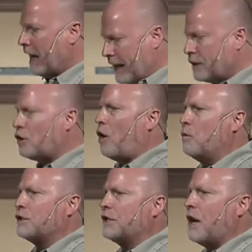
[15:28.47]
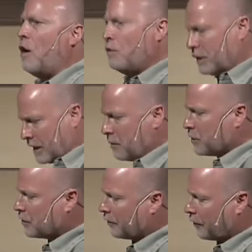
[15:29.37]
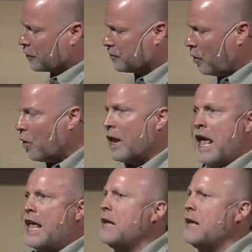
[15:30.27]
Esau was the oldest. He was the firstborn.